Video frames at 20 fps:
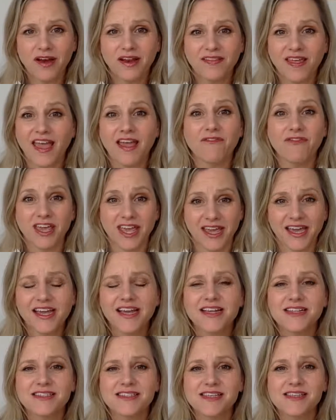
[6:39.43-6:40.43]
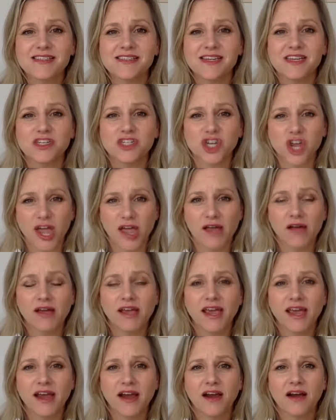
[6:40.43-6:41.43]
have inconsistent
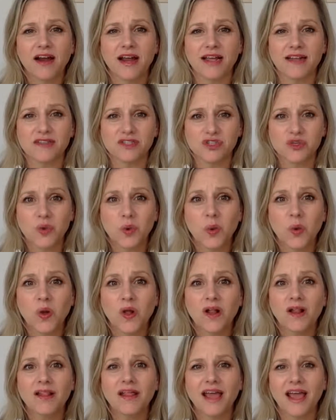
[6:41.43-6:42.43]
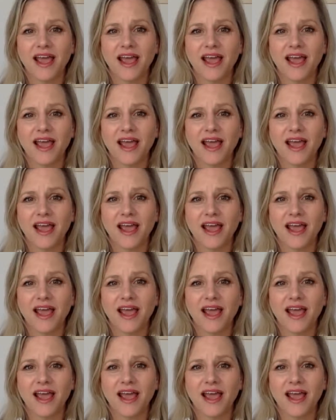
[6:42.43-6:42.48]
childcare and school,